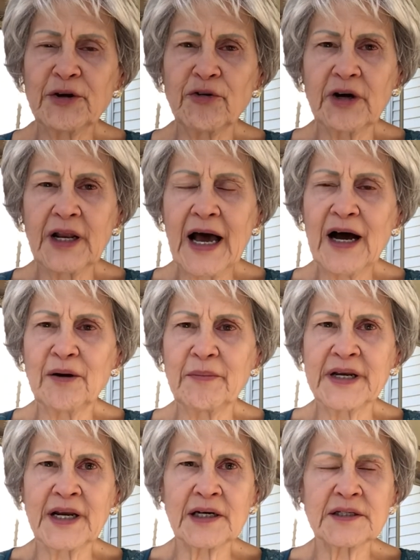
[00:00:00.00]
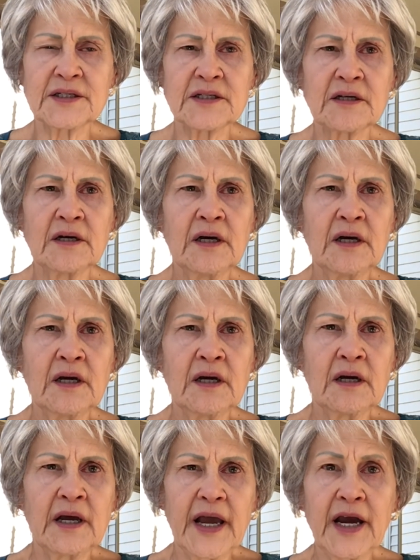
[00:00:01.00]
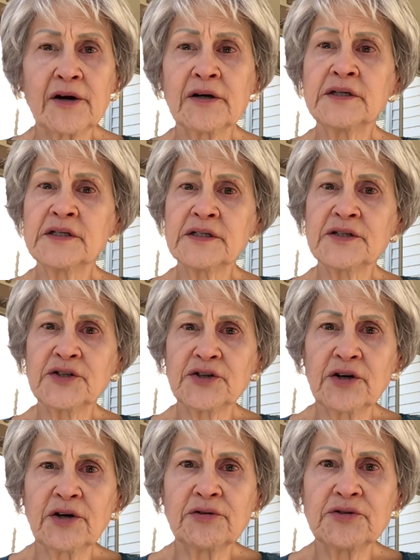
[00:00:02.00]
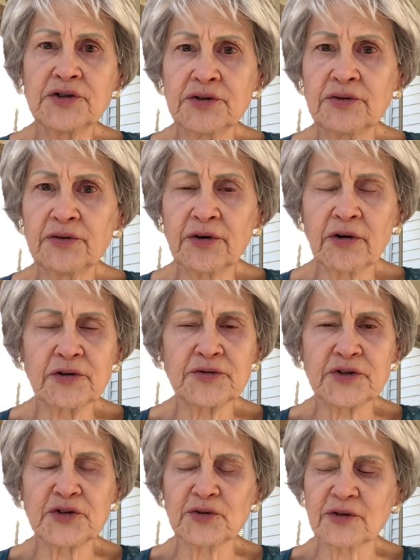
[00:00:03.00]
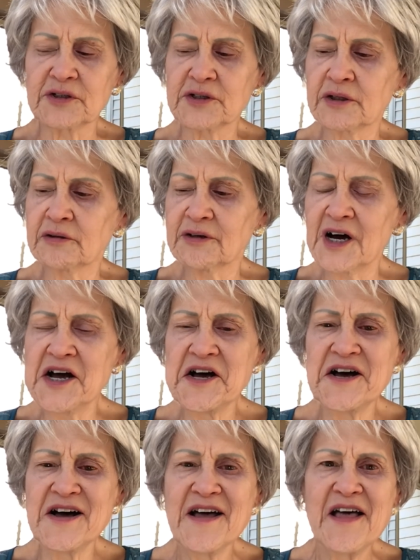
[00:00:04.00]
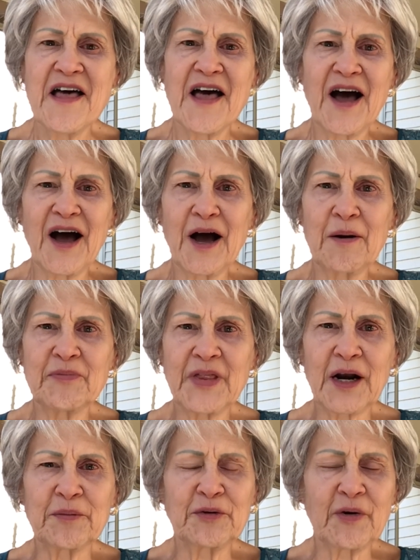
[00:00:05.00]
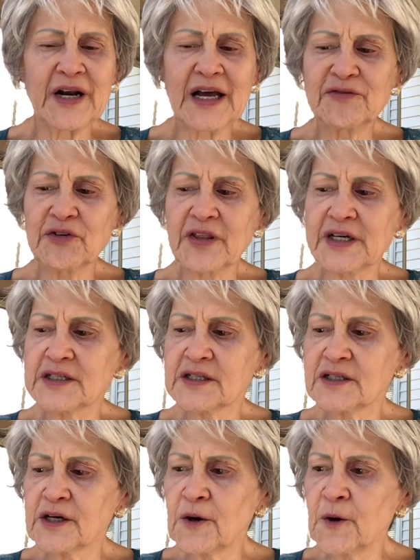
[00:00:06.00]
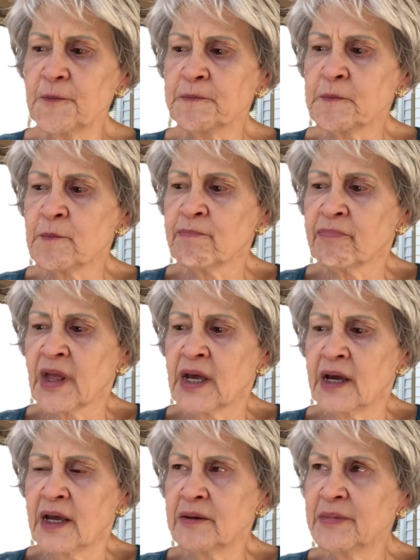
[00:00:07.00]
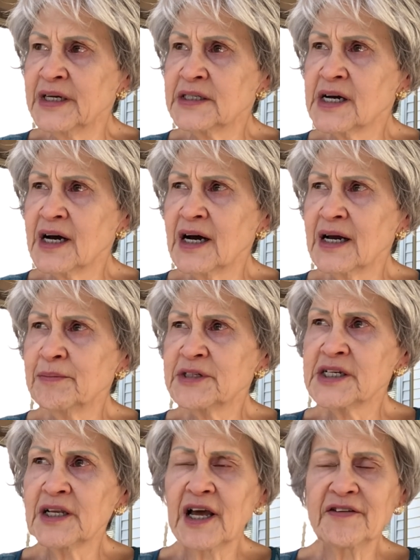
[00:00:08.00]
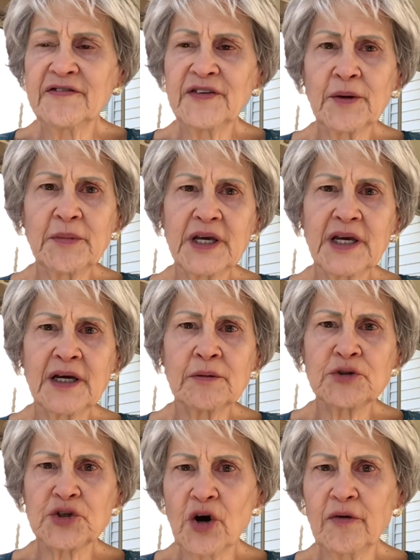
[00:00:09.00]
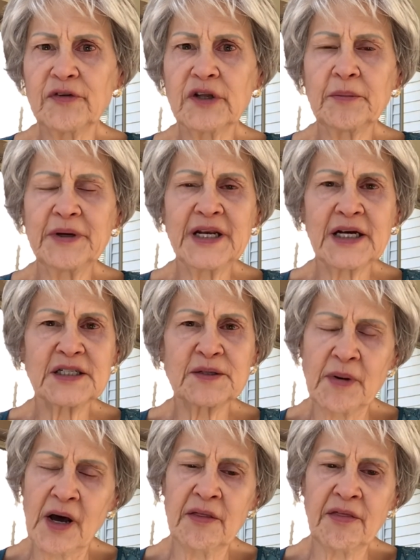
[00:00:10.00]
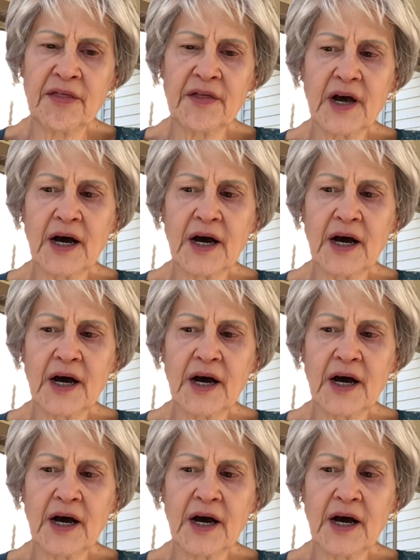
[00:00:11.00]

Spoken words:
grill out. My next errand is to go to the grocery store, so that'll be right after this. So in the meantime, until I film again, which hopefully will be next month,